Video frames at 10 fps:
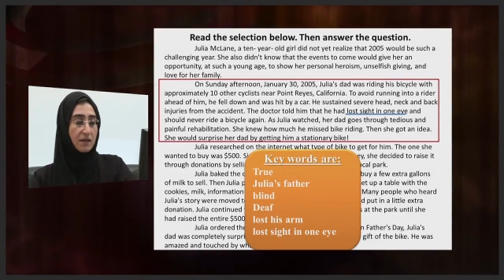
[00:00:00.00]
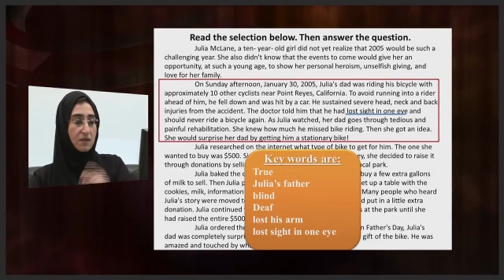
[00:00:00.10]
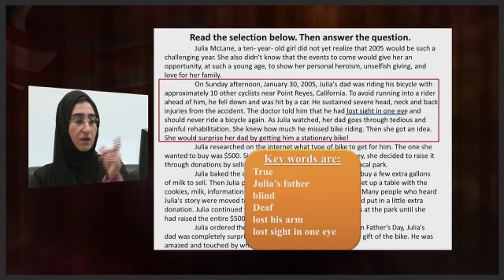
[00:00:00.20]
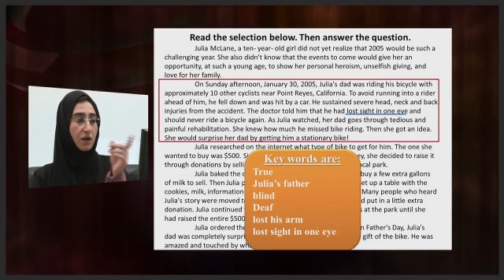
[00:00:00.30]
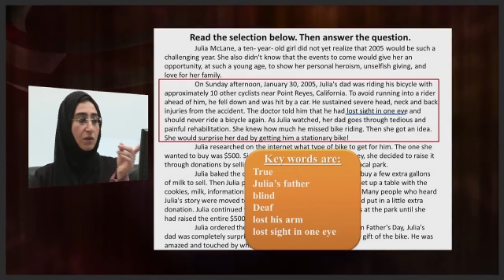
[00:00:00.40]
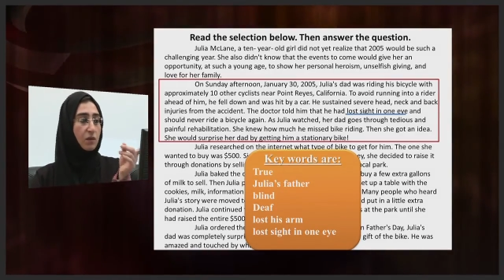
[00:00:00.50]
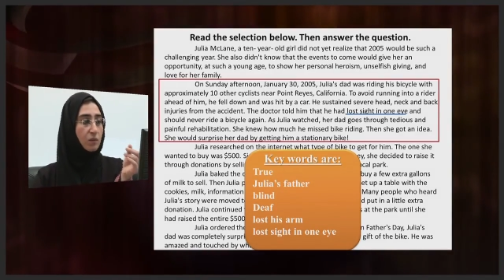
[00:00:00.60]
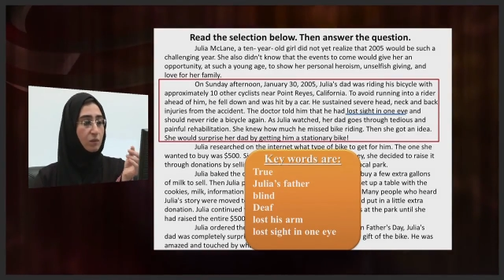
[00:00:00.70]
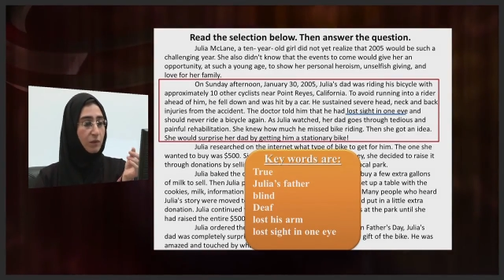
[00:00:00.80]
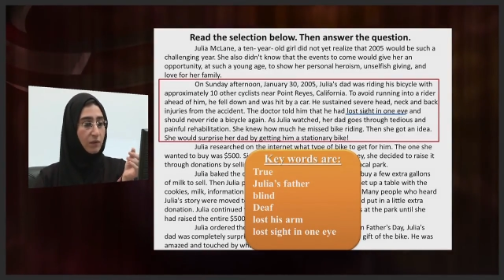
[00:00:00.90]
So
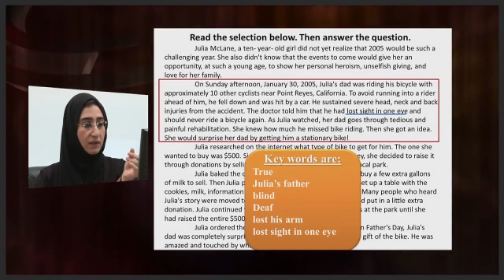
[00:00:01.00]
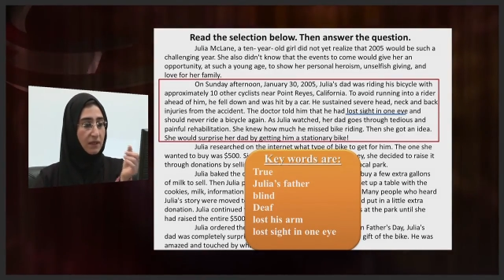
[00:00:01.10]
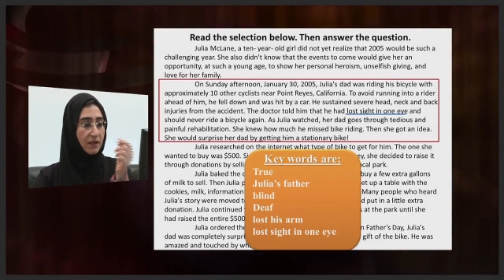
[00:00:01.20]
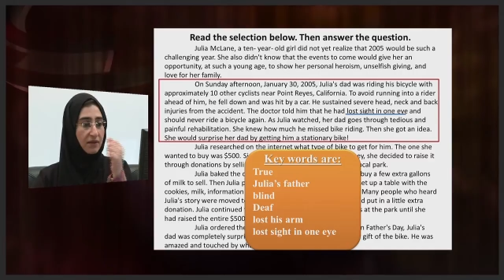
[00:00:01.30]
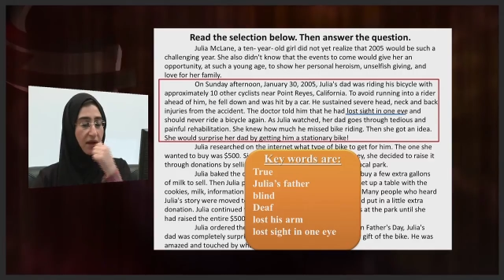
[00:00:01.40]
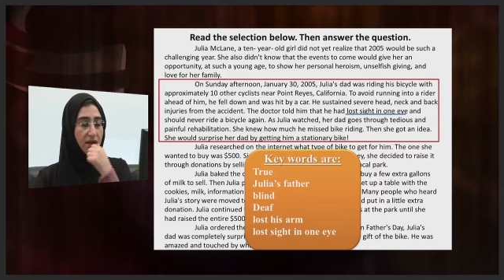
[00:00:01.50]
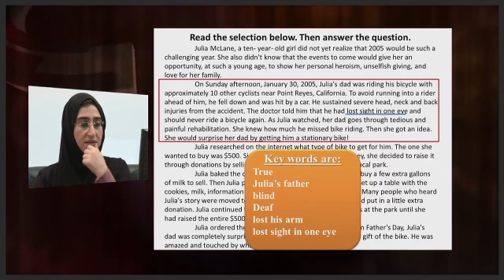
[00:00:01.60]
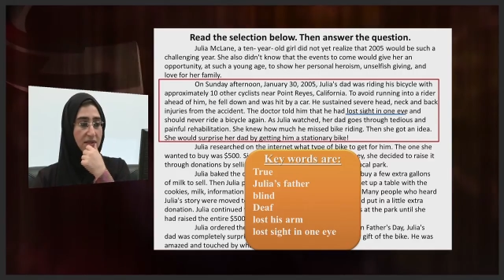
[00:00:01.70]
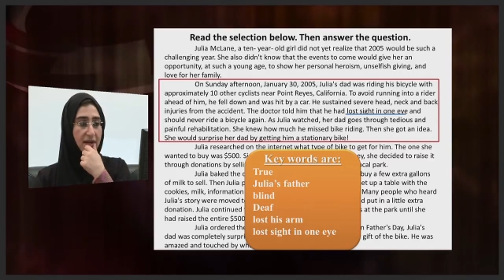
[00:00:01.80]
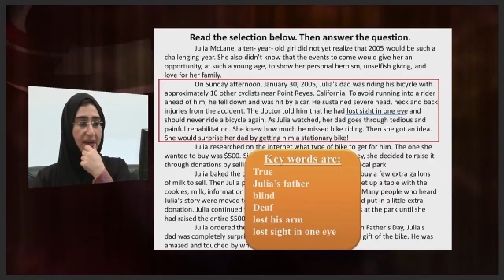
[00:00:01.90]
we will get the
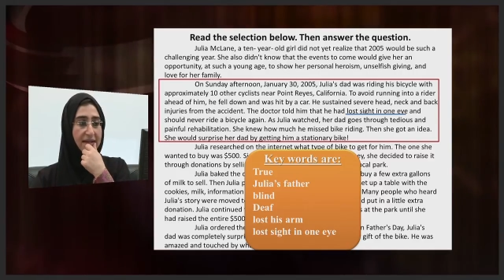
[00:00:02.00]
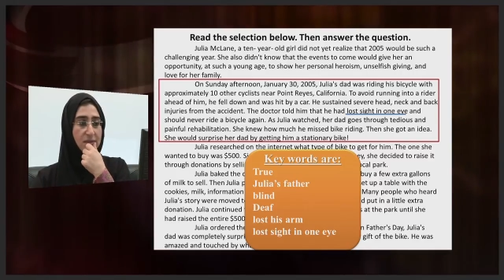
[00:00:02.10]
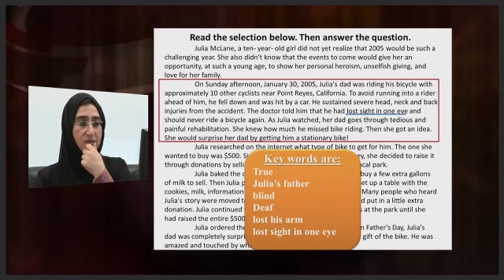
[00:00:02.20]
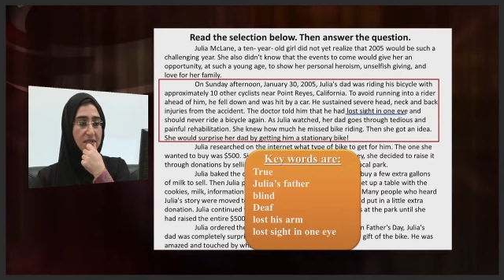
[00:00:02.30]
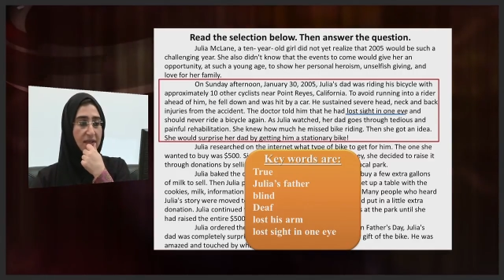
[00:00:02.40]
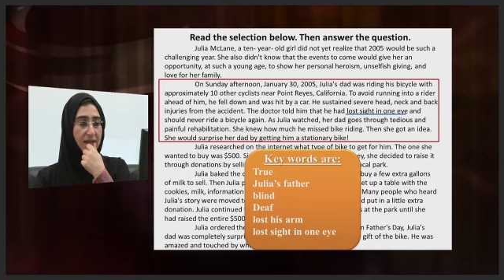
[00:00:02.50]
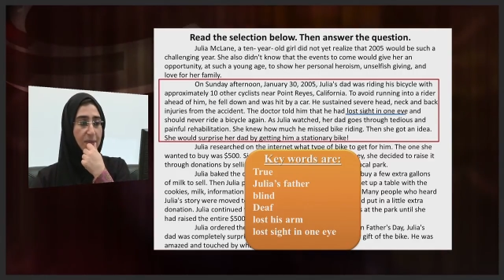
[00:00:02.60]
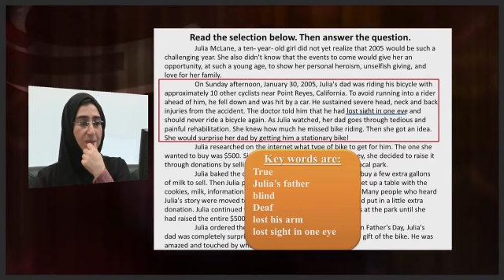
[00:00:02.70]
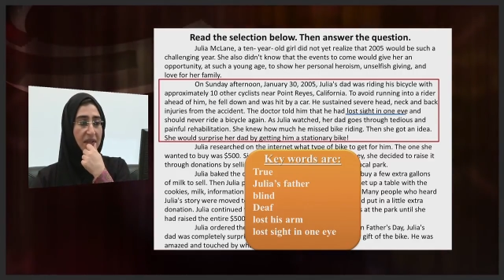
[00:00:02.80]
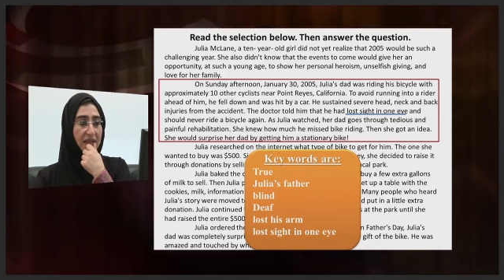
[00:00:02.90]
answer as we said
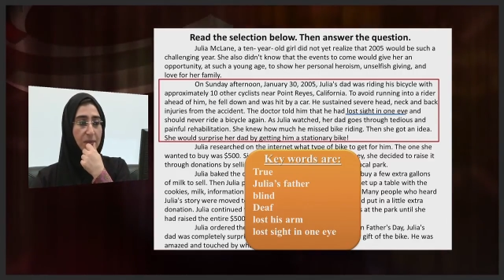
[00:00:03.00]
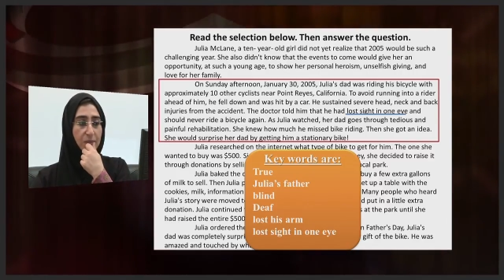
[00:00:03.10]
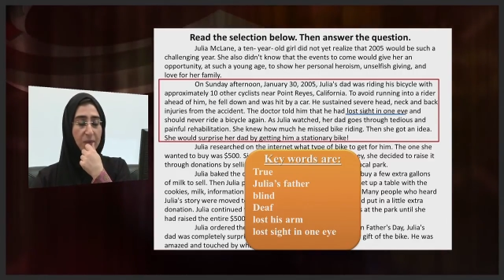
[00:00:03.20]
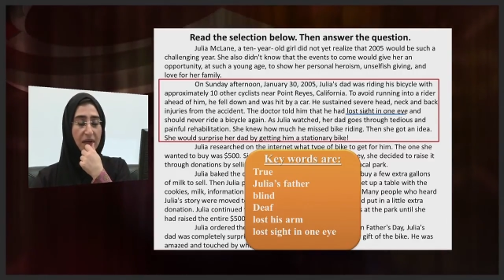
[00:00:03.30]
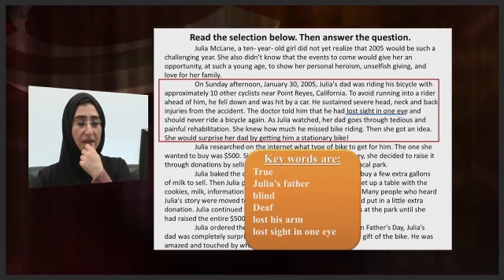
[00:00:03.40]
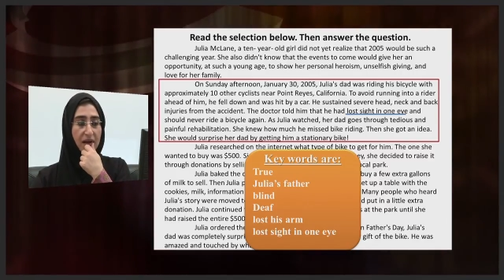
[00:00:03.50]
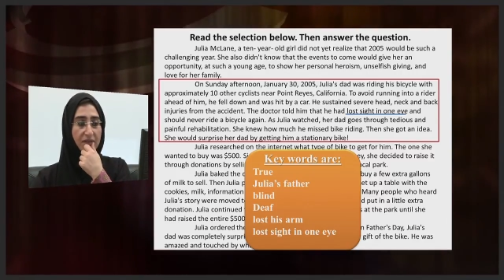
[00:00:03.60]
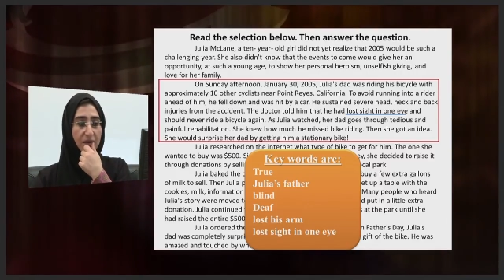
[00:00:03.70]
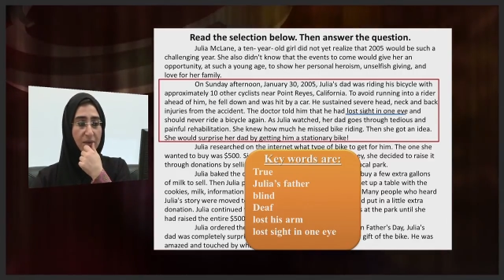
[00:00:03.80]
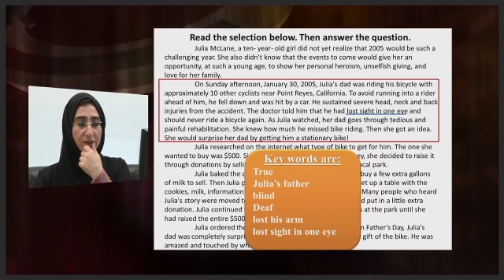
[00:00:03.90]
in paragraph
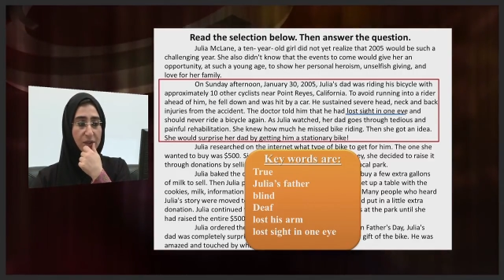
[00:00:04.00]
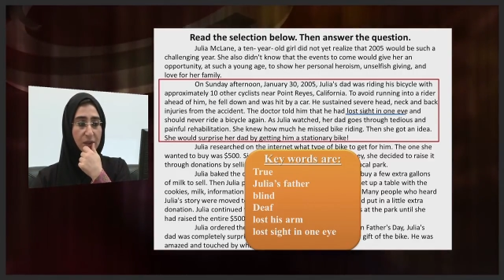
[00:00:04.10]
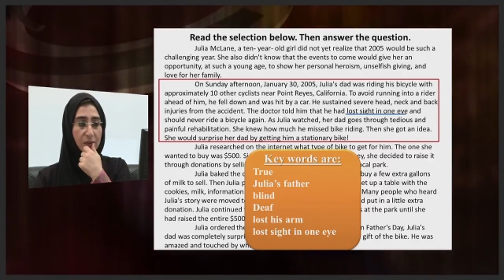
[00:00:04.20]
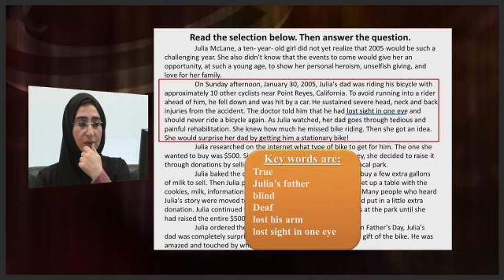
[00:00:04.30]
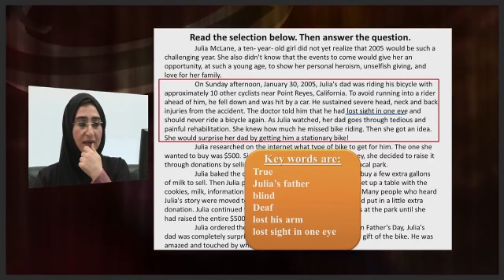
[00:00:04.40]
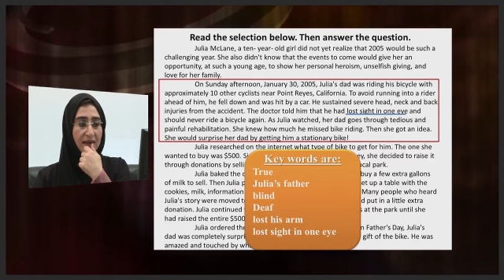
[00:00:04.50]
number 2.